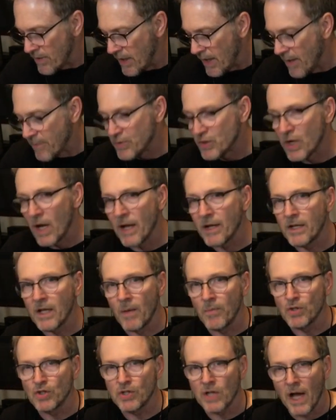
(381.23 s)
the Hipshot
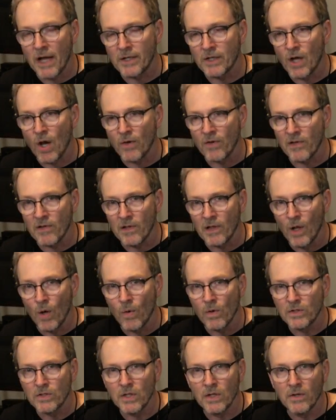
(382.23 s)
Doubleshot to go to the
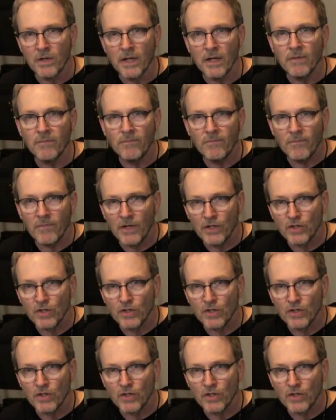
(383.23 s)
lower tuning,